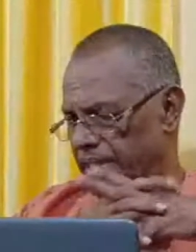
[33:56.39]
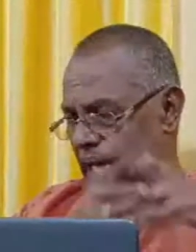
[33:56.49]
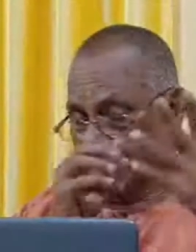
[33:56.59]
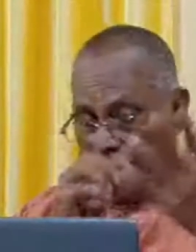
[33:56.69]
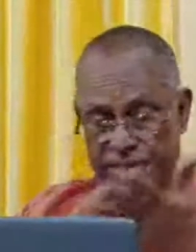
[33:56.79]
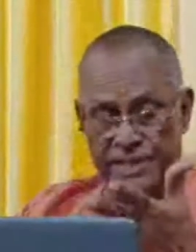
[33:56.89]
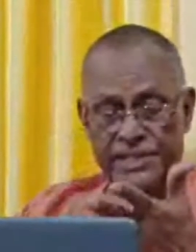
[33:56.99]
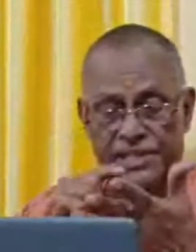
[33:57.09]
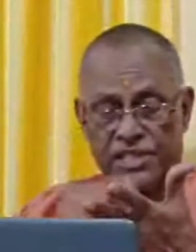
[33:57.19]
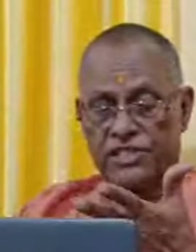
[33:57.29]
dimensions he
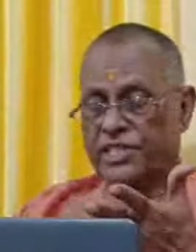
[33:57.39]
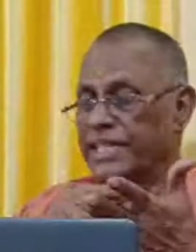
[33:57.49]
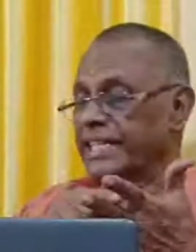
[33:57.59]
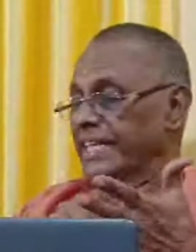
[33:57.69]
has touched and